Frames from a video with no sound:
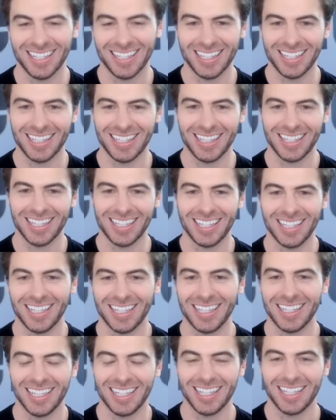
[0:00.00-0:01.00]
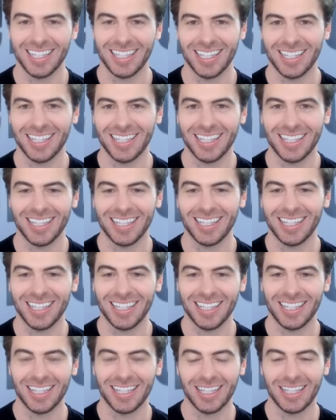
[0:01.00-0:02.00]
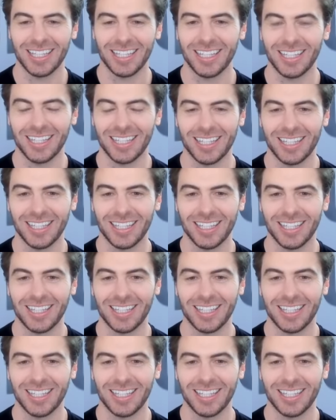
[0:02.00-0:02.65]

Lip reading: The person shown says nothing.